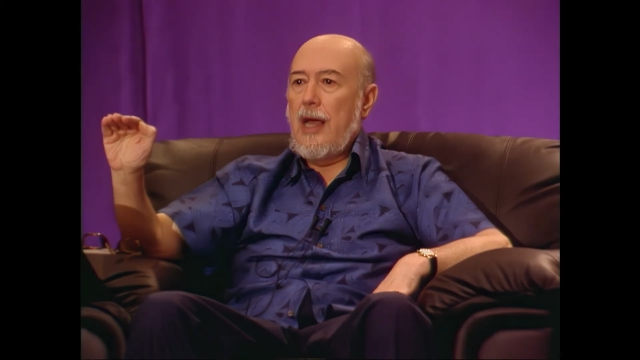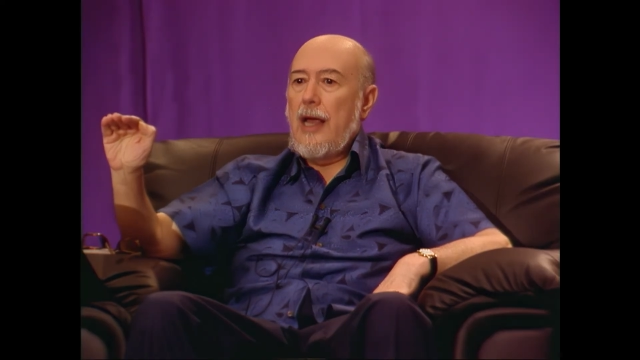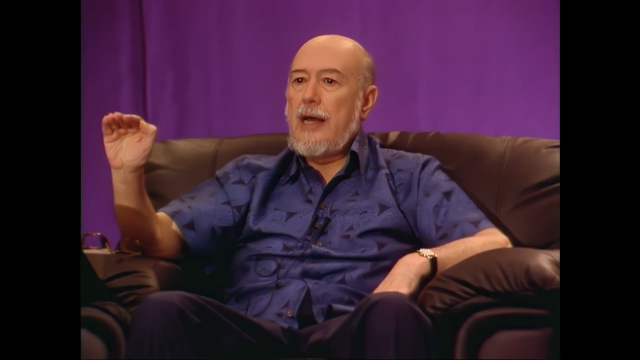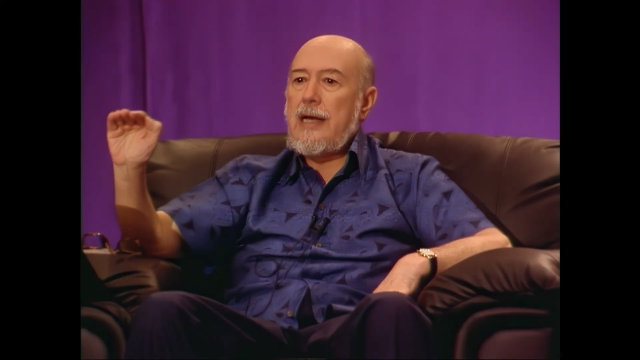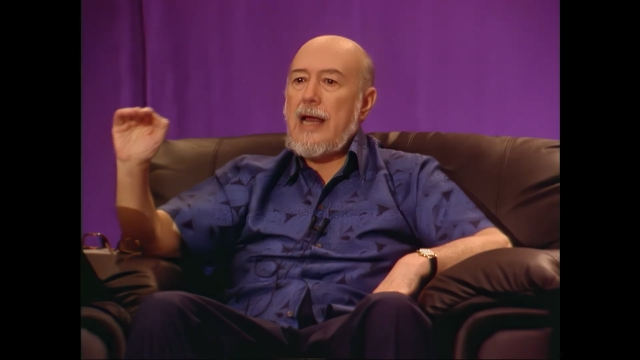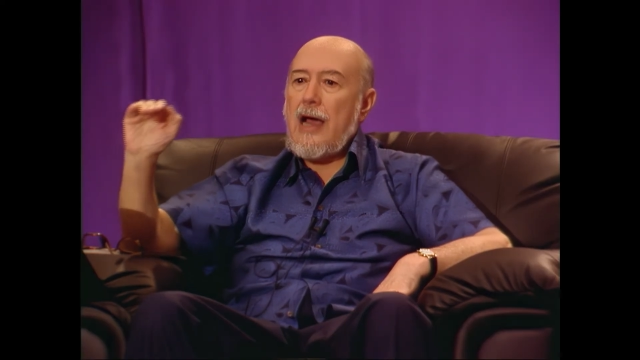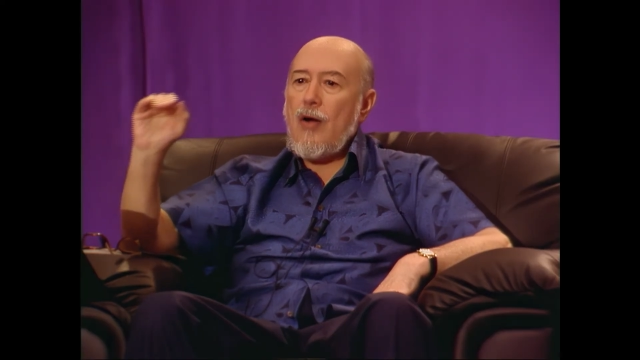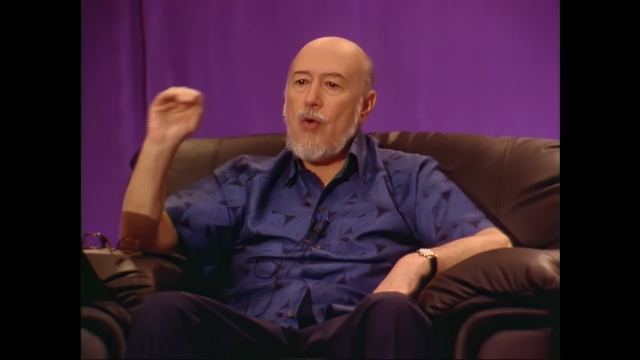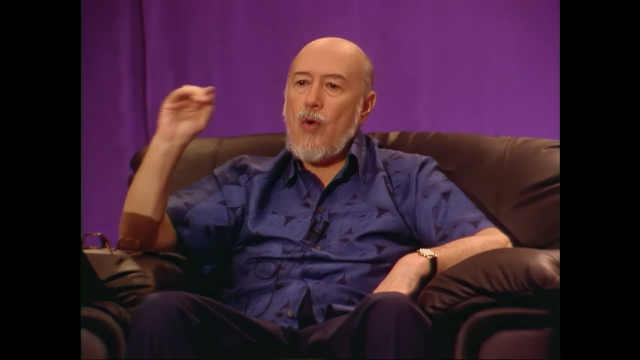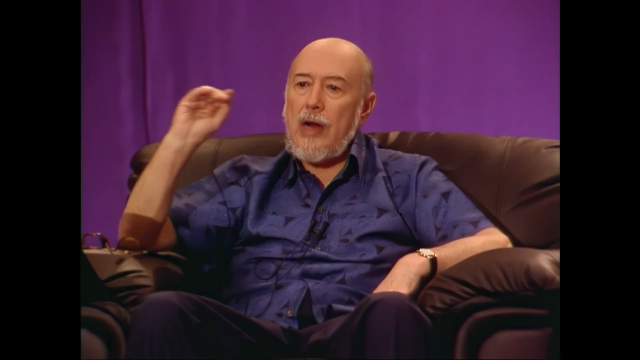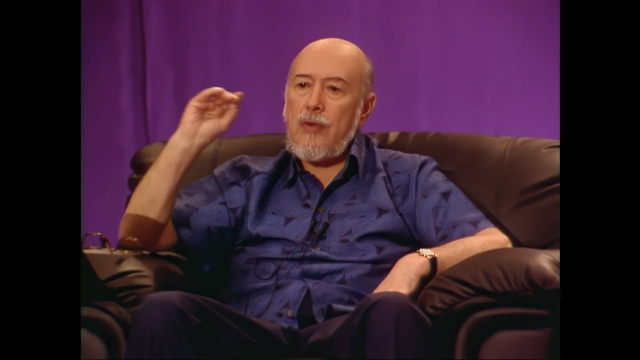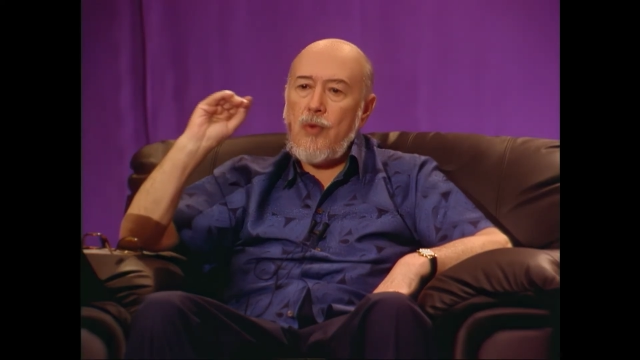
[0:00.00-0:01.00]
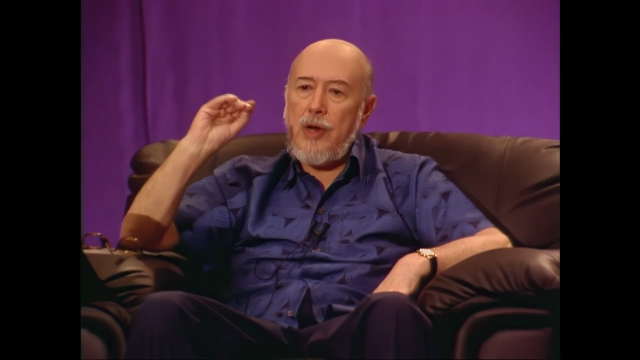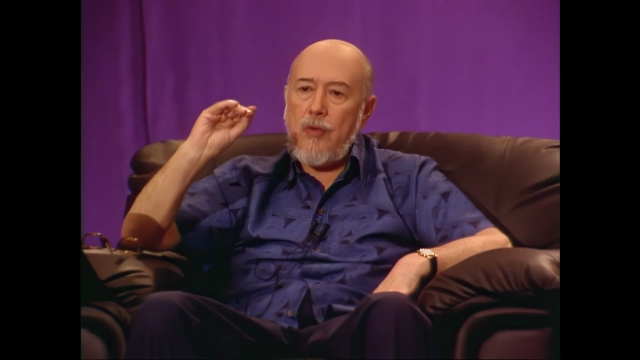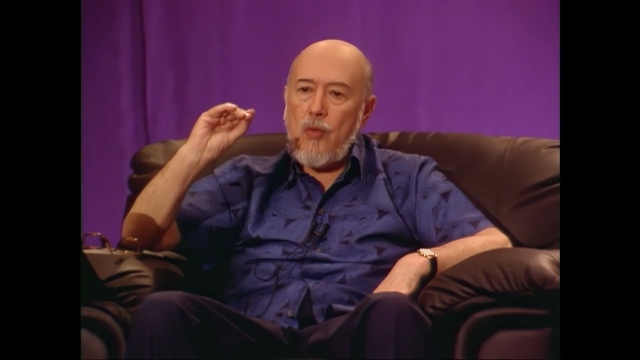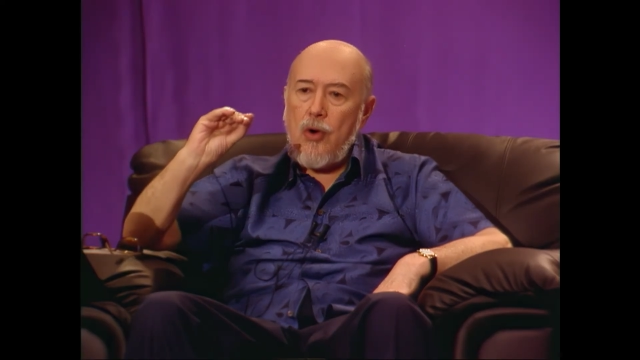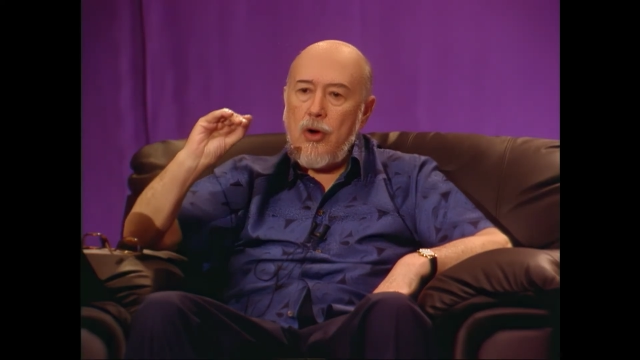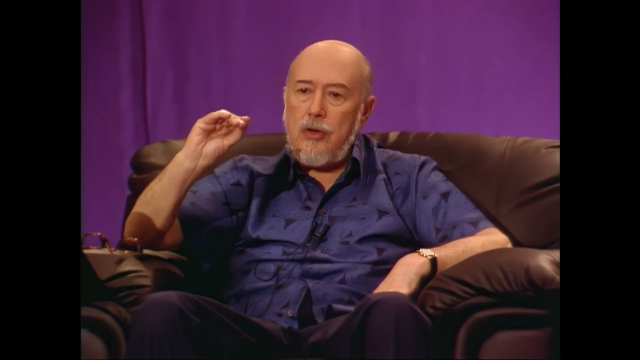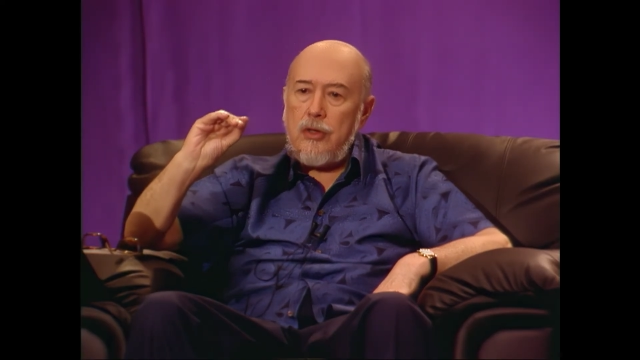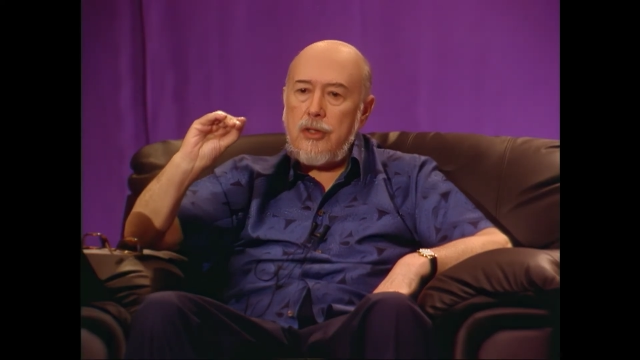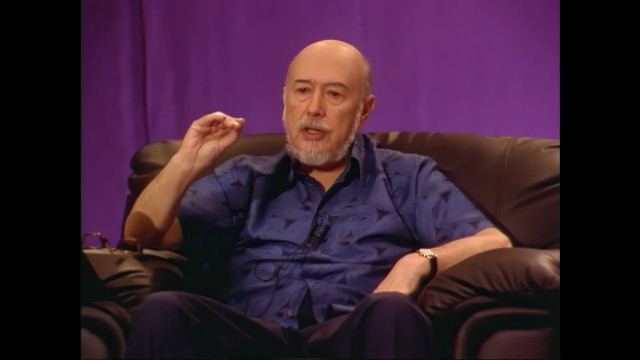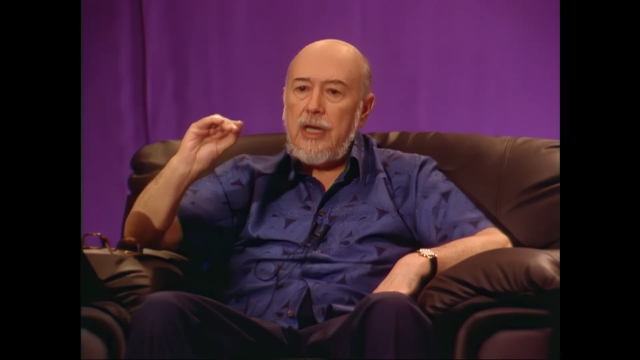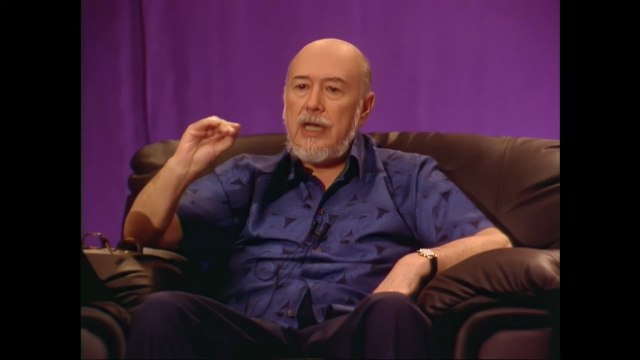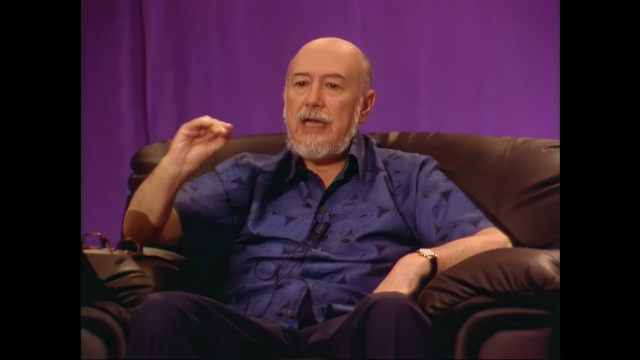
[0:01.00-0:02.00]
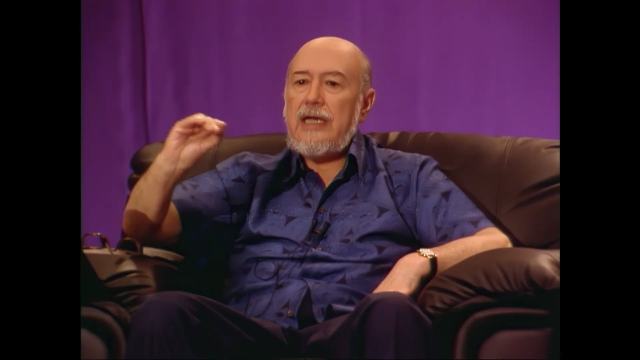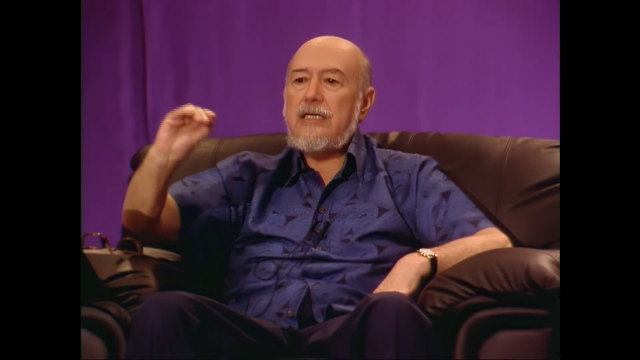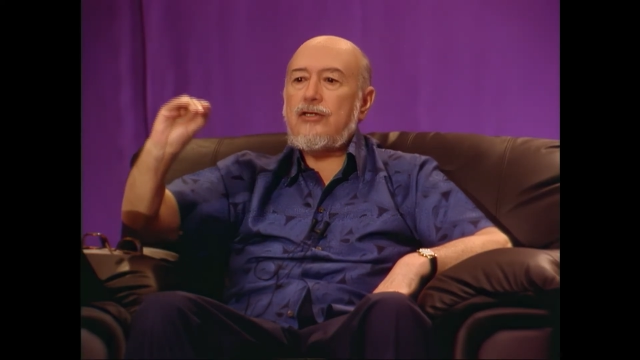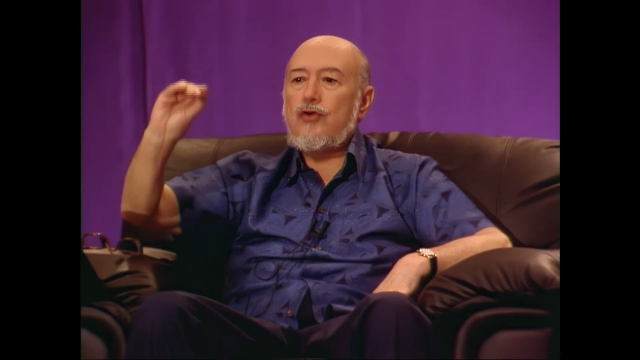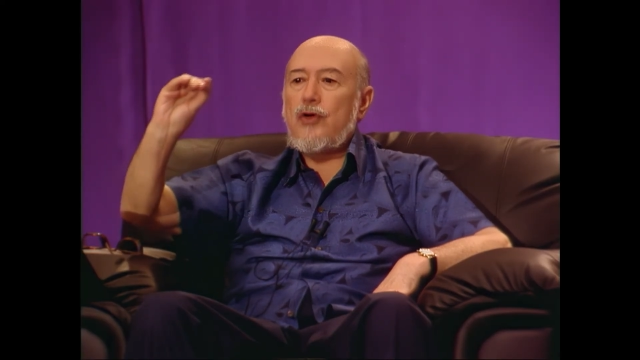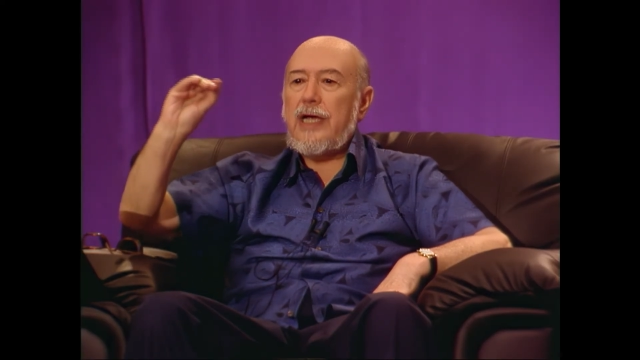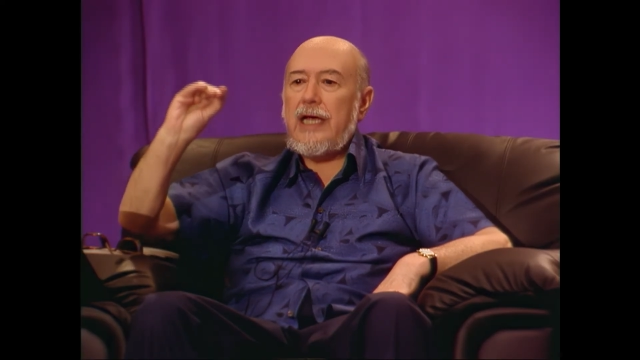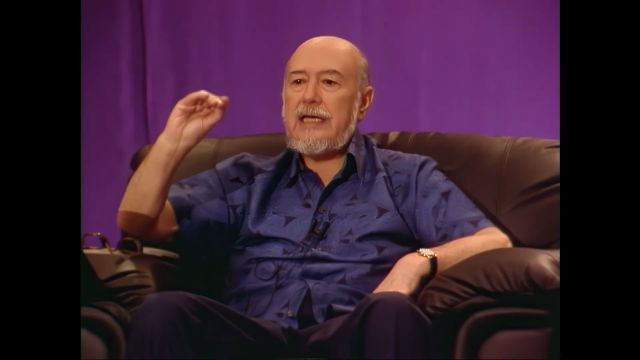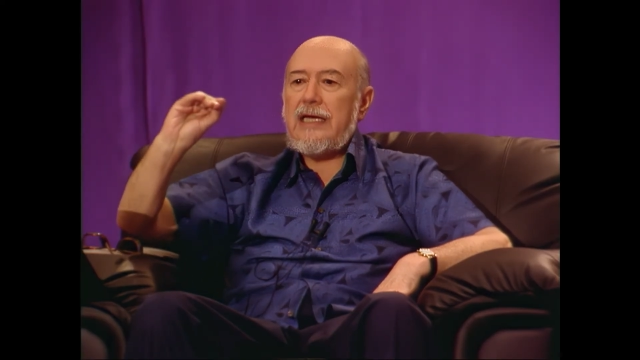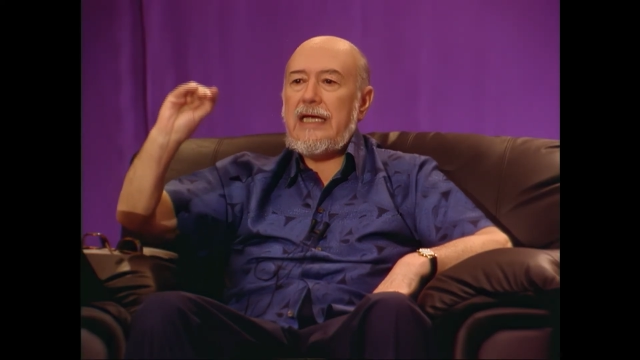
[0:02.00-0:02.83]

Now what we want is to get